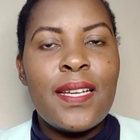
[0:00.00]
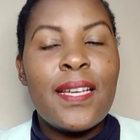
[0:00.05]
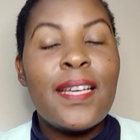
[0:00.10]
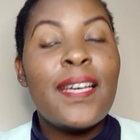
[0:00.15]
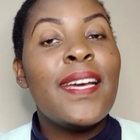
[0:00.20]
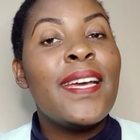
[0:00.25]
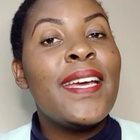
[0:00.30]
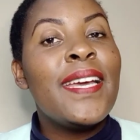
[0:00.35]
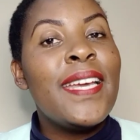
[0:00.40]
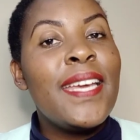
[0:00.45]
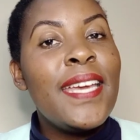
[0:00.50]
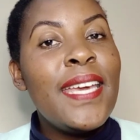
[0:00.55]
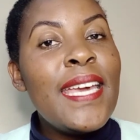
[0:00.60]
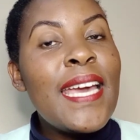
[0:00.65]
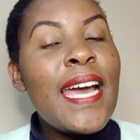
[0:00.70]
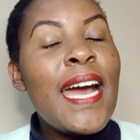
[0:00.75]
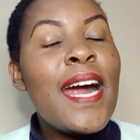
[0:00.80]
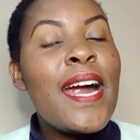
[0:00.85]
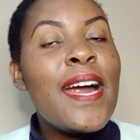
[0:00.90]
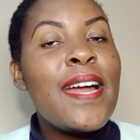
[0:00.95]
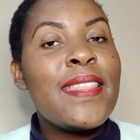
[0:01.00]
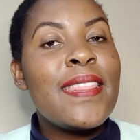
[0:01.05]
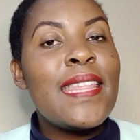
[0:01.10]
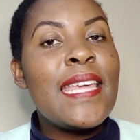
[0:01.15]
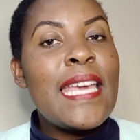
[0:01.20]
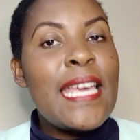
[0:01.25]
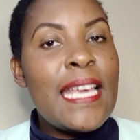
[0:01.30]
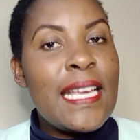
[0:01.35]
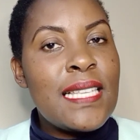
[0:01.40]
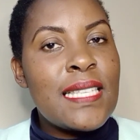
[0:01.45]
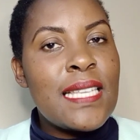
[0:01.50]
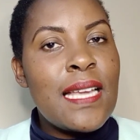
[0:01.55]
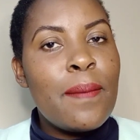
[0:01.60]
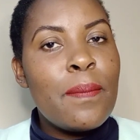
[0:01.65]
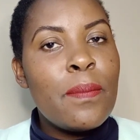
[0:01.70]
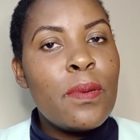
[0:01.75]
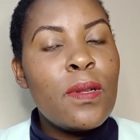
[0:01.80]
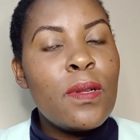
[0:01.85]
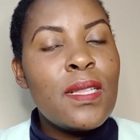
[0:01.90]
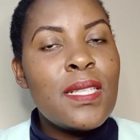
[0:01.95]
Here are the
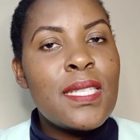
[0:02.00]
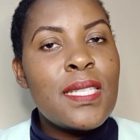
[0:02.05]
examples.